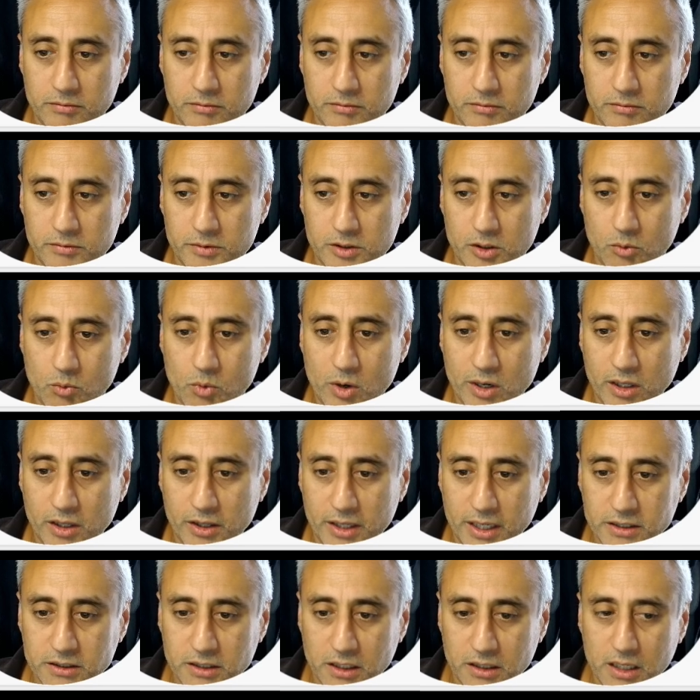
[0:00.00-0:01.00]
So one of the
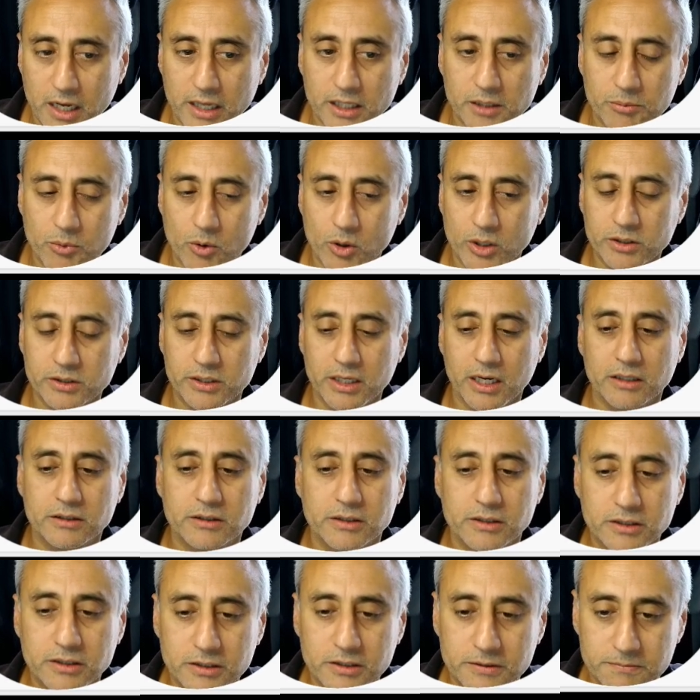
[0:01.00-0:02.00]
things I'd like to point out
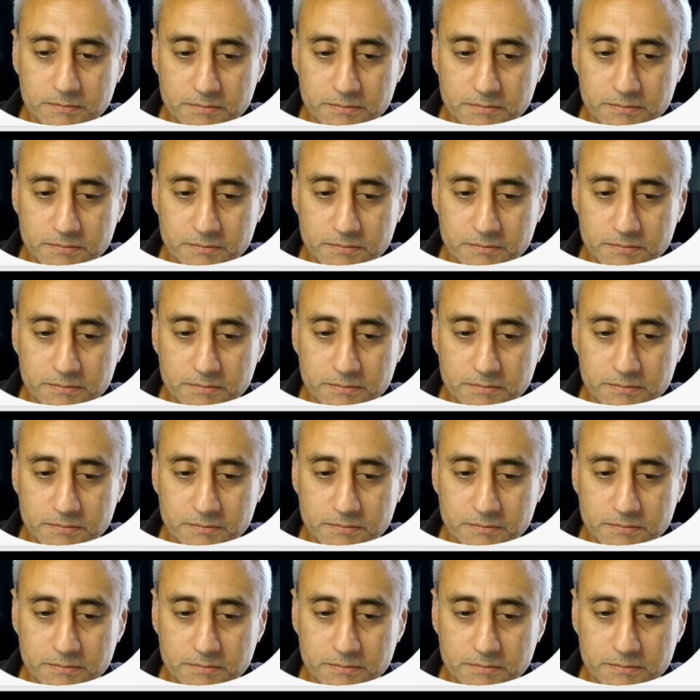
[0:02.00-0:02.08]
is,